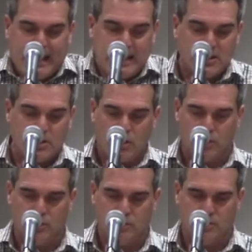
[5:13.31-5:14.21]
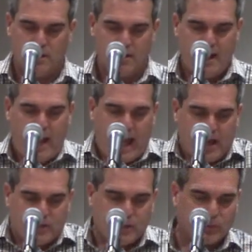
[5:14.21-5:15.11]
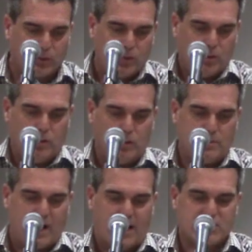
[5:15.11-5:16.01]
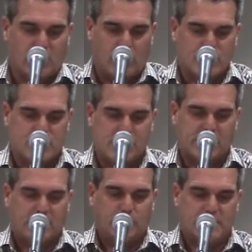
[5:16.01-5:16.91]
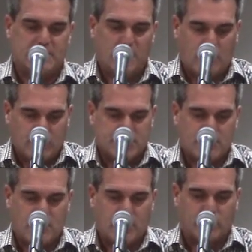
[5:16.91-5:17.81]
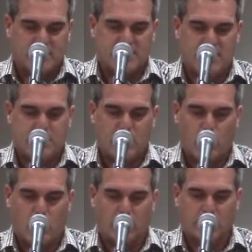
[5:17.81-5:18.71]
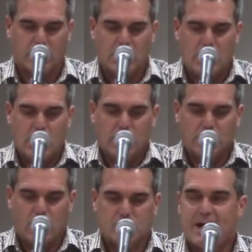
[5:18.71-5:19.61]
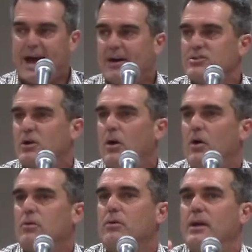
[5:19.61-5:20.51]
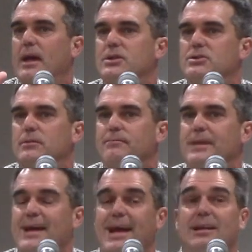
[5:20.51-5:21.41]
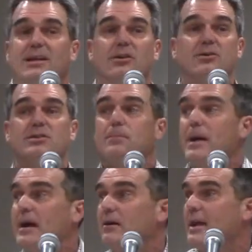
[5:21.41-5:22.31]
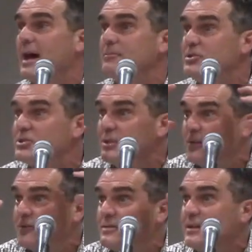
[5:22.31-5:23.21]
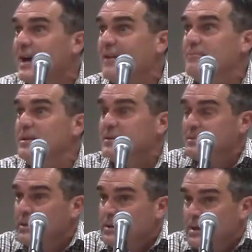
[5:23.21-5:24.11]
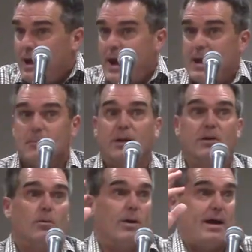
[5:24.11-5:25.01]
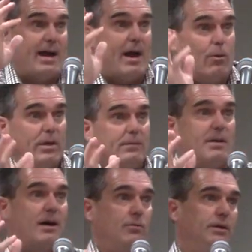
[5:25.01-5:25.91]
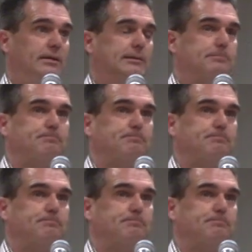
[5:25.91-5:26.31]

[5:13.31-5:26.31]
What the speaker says: in whom and through whom God's ultimate redeeming work goes out to all creation. And here's the paradigm shift I've been hammering away at week by week.